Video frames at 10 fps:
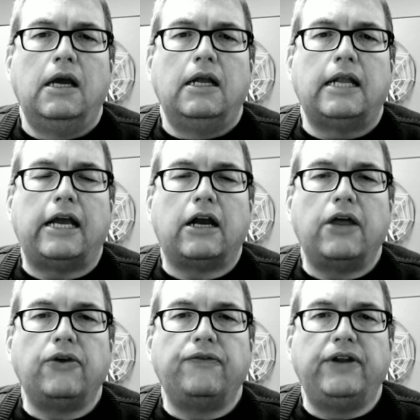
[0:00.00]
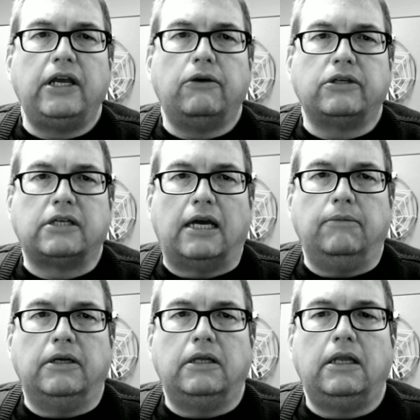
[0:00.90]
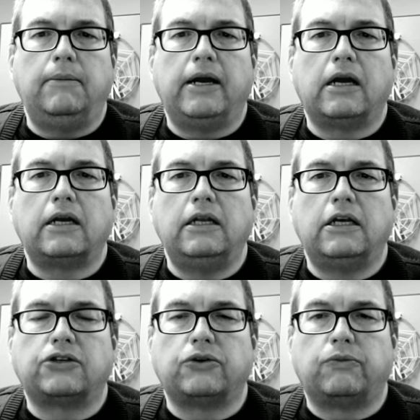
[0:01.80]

Now, your other video assignment in the American Industrial